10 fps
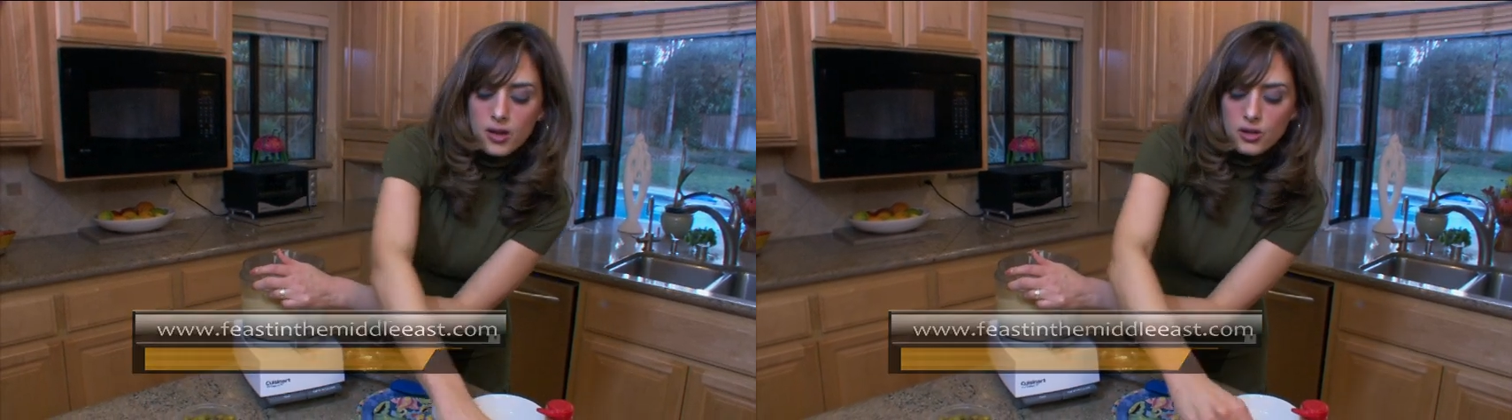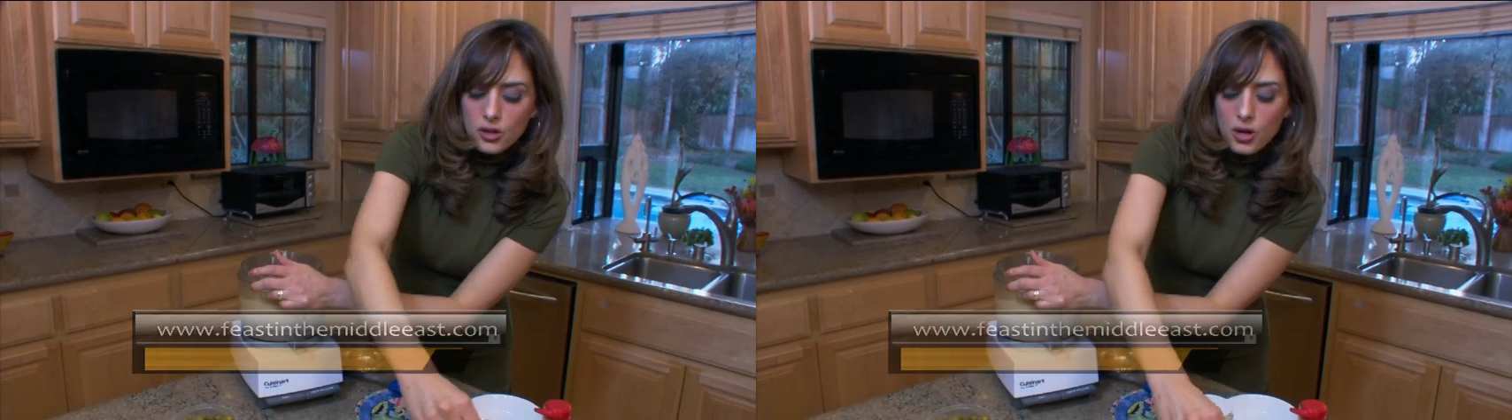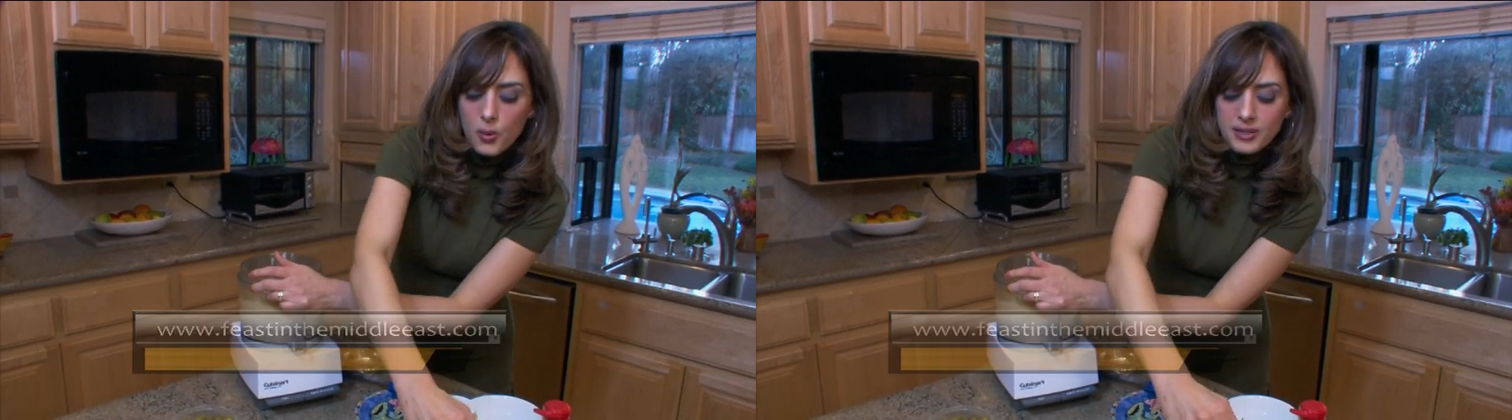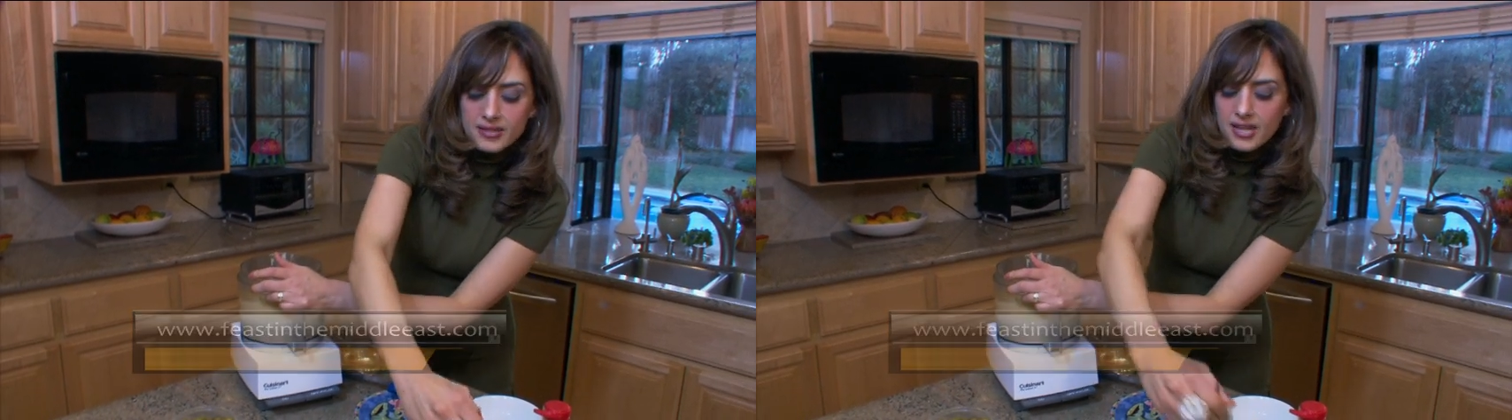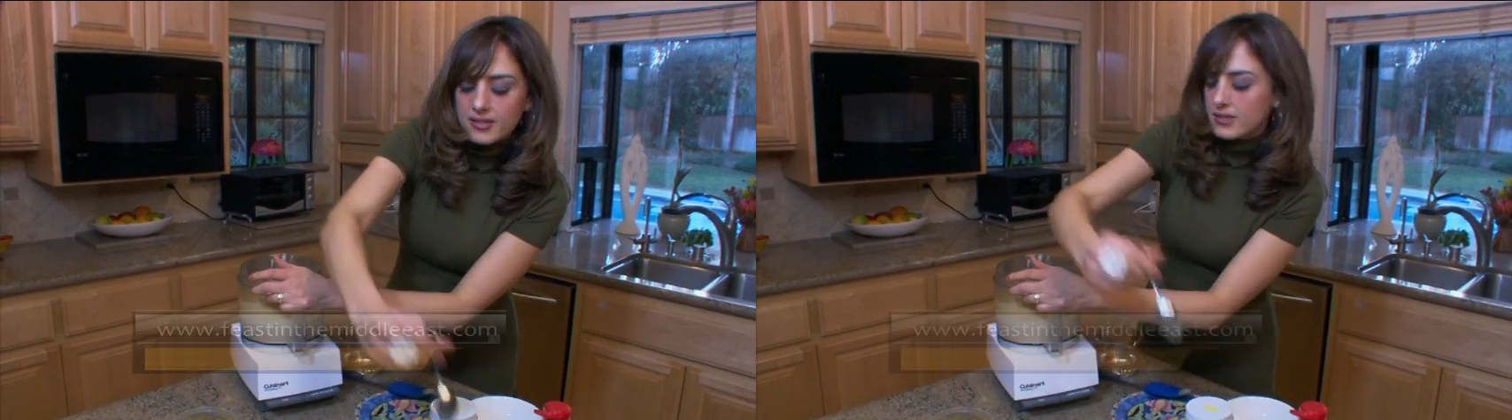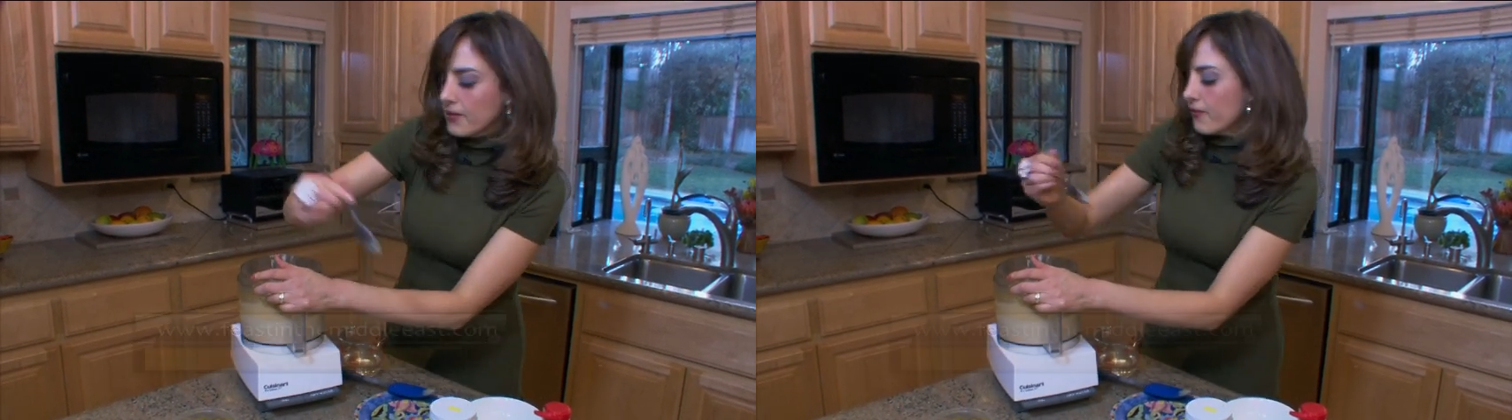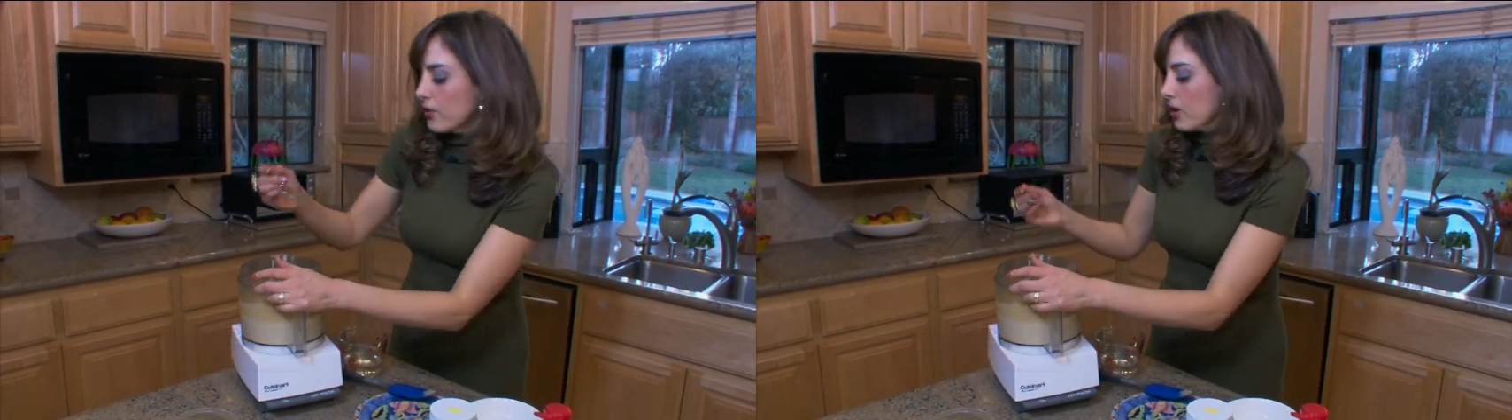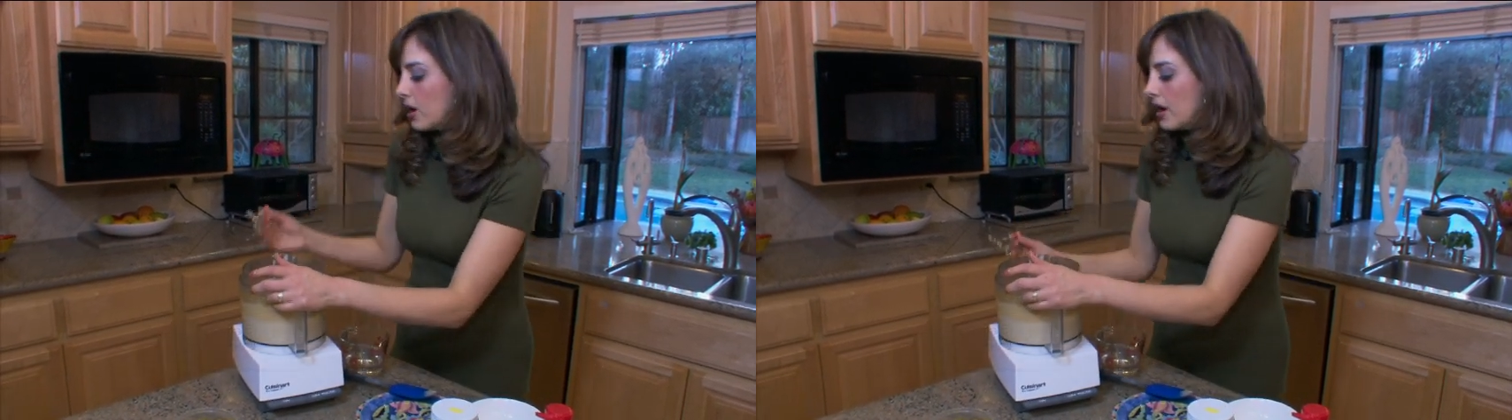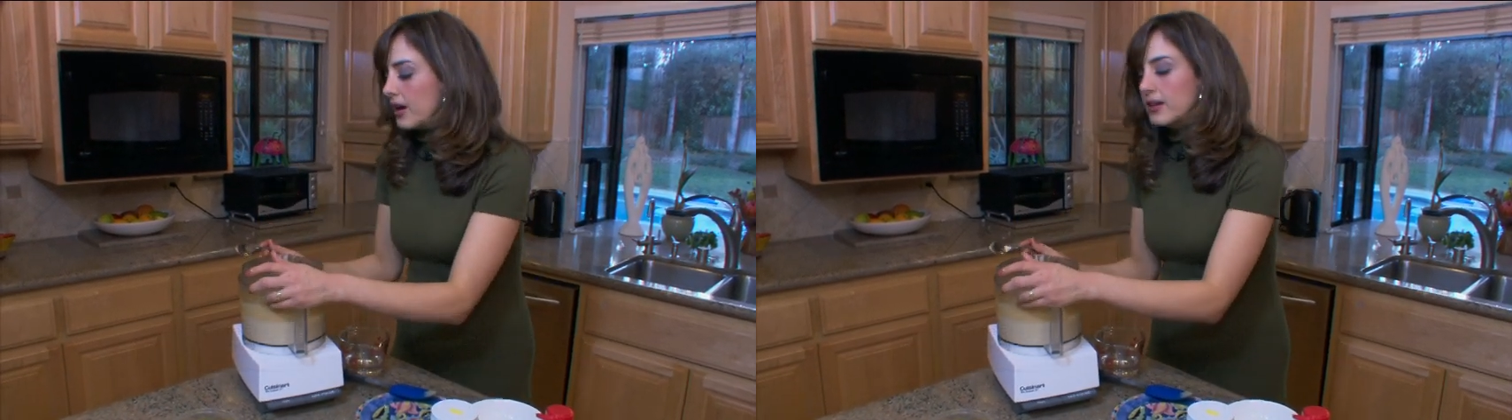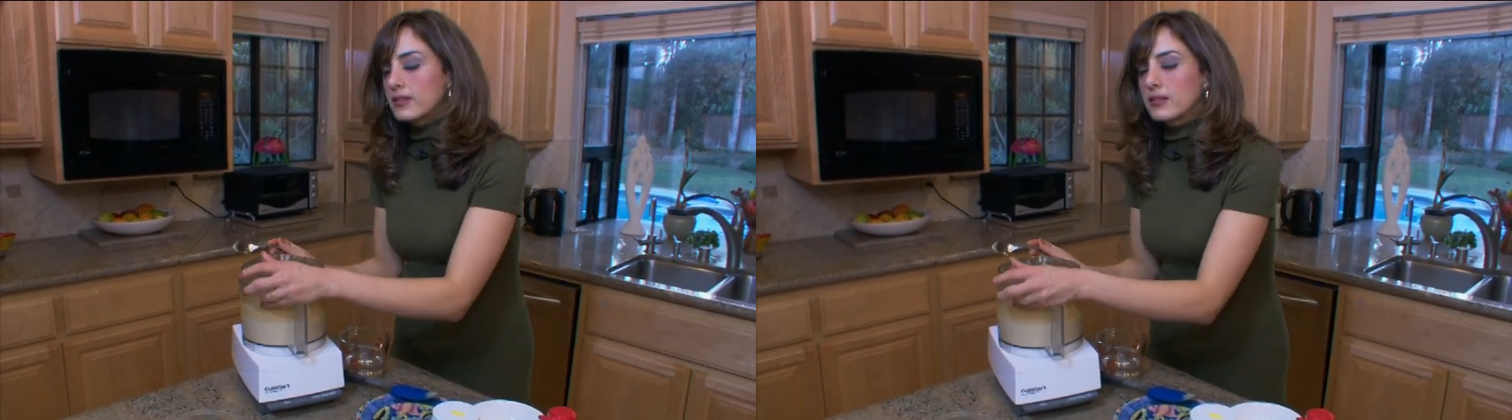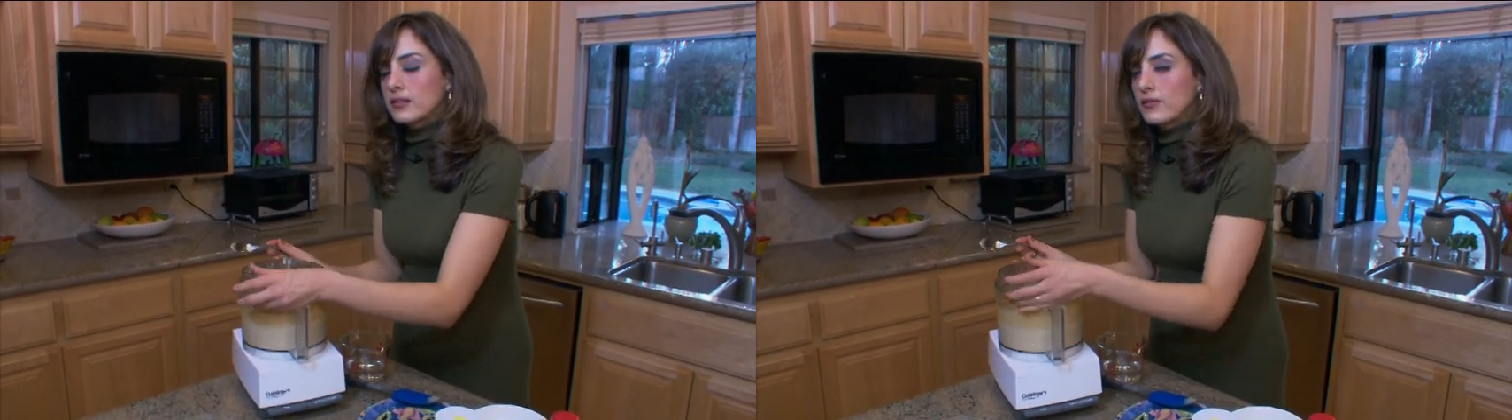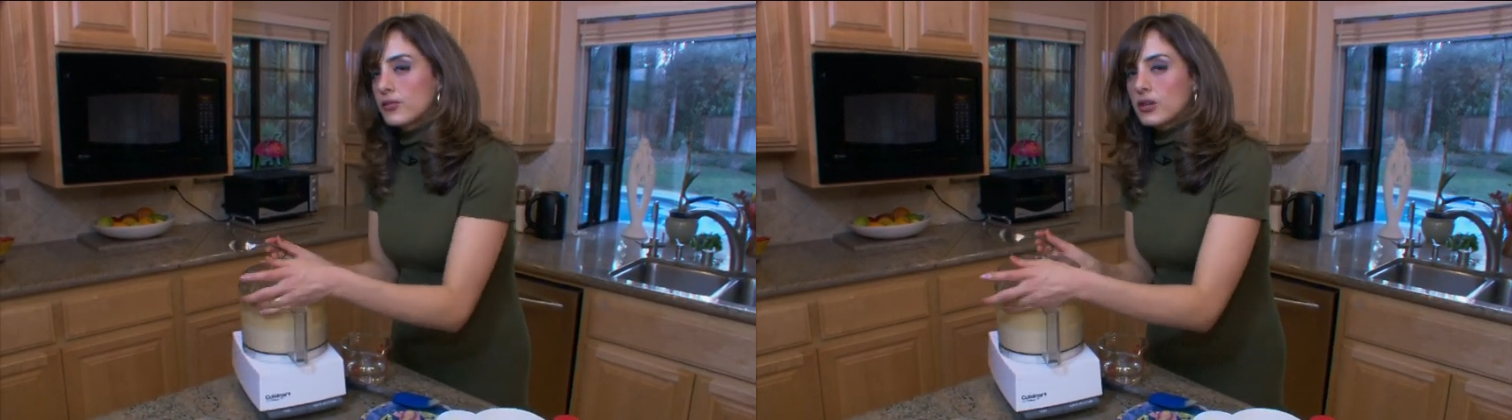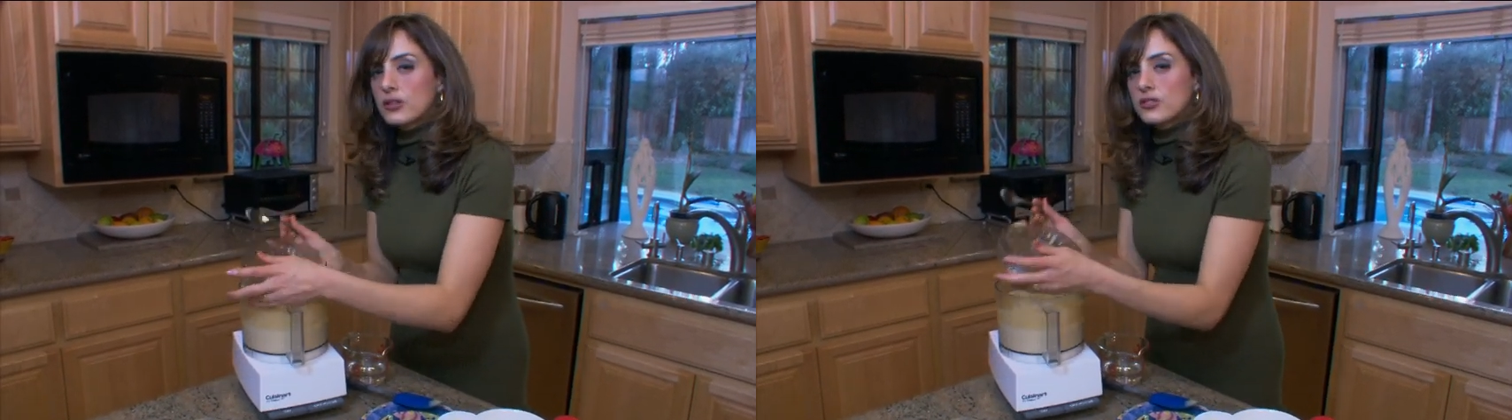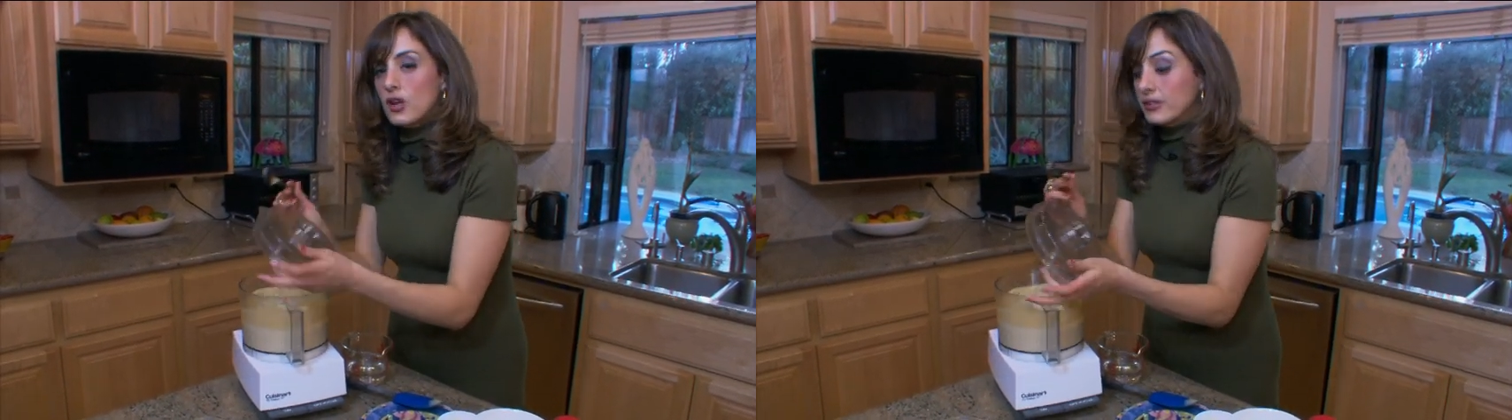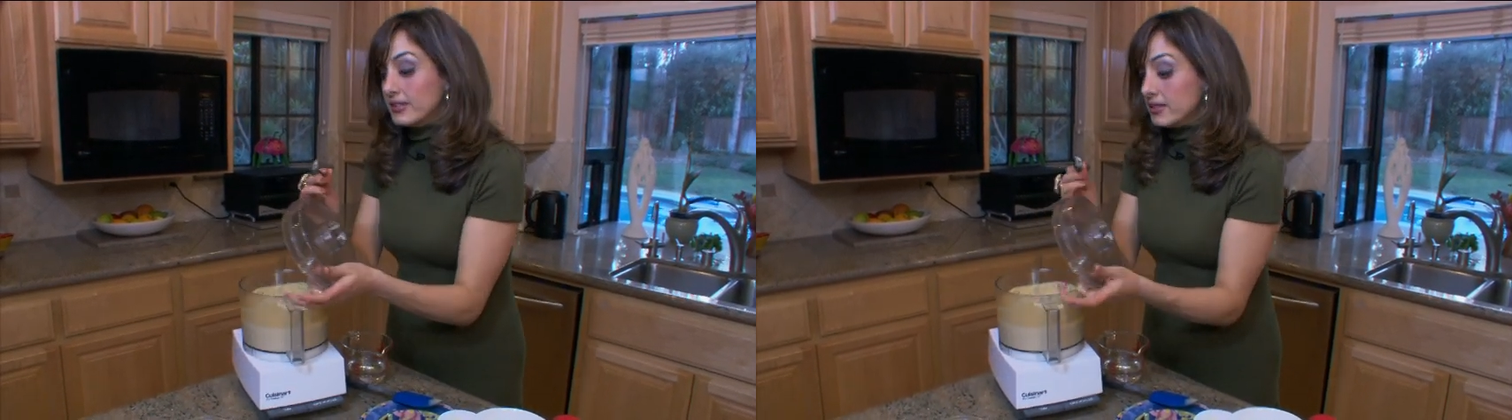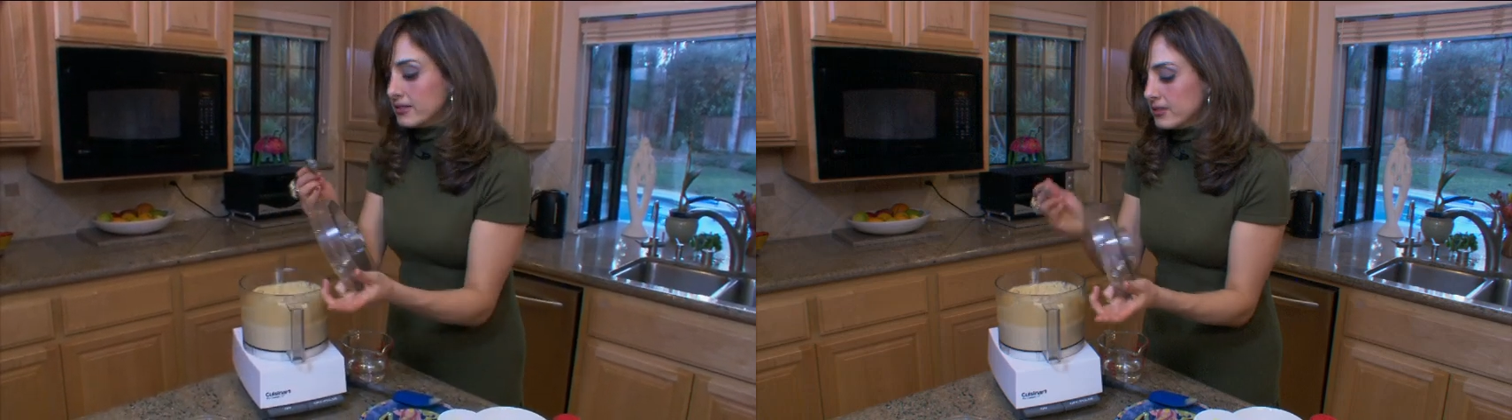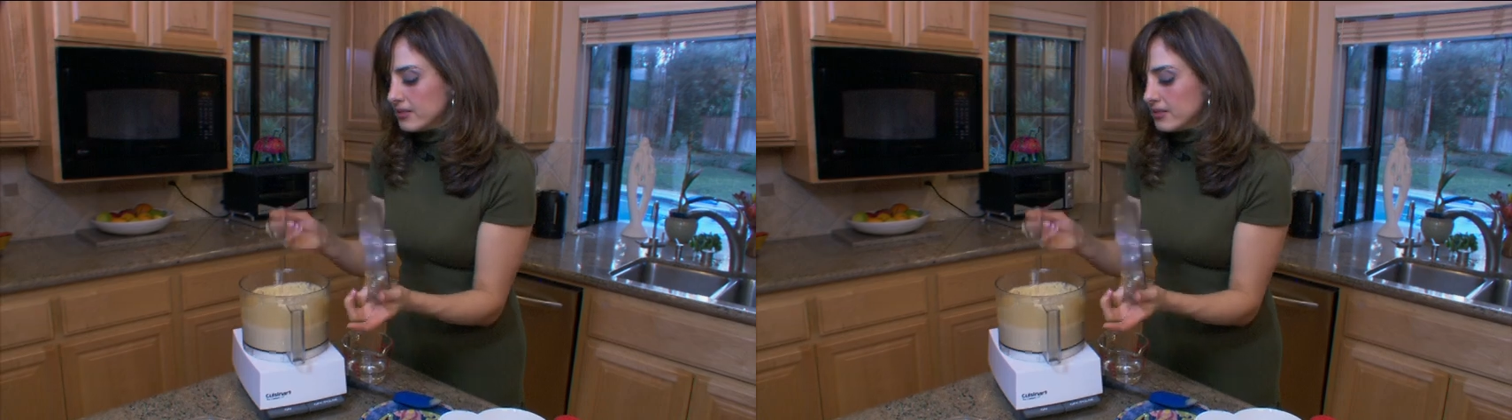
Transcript: You could always test it for saltiness